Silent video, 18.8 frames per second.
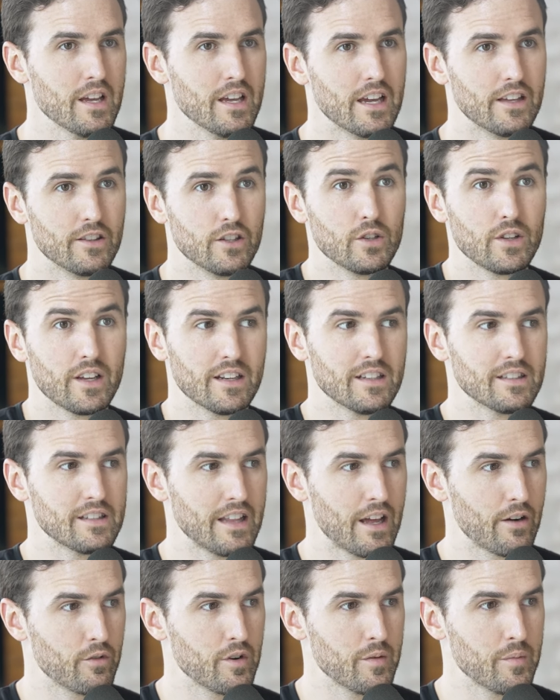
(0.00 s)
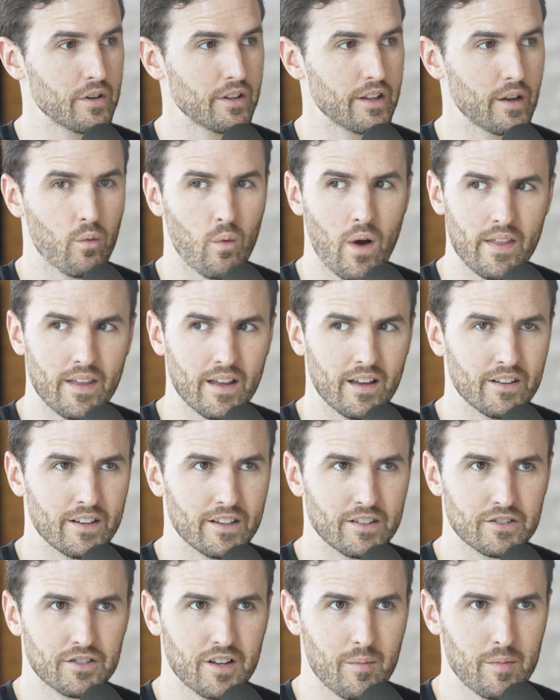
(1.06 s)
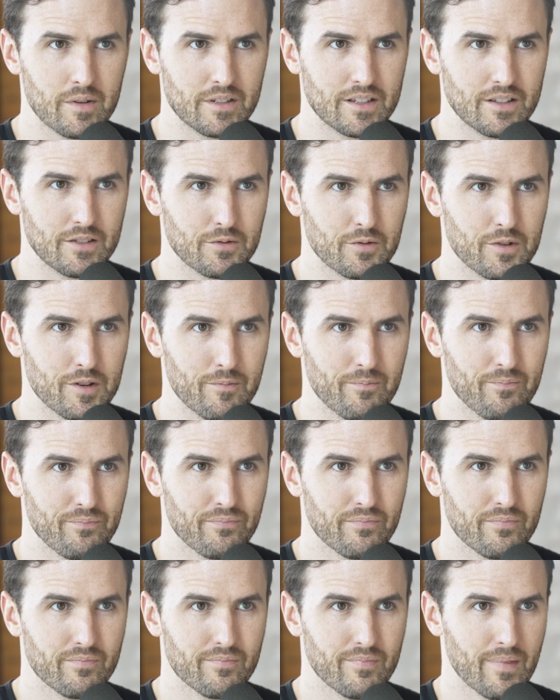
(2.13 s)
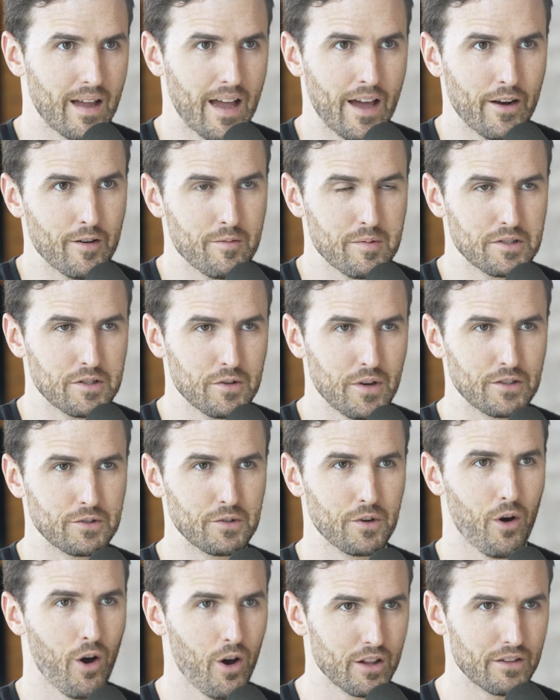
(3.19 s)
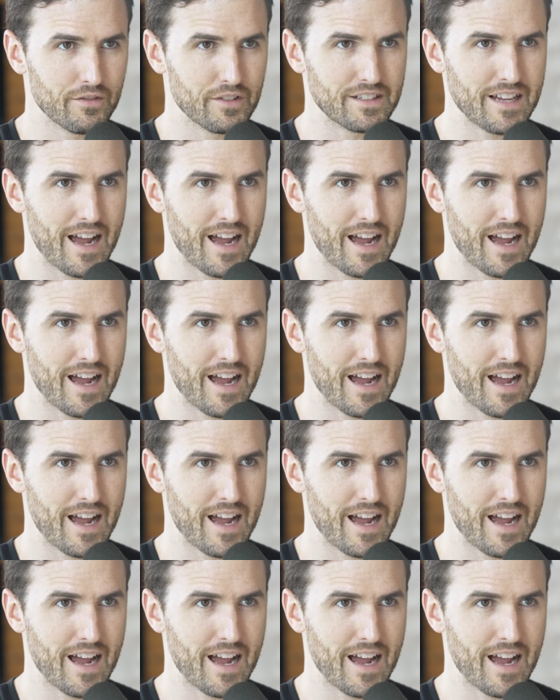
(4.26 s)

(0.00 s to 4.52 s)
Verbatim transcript: and then you get into that room and you're like, why the hell did I just come into this room? I don't know about you, I do it all of the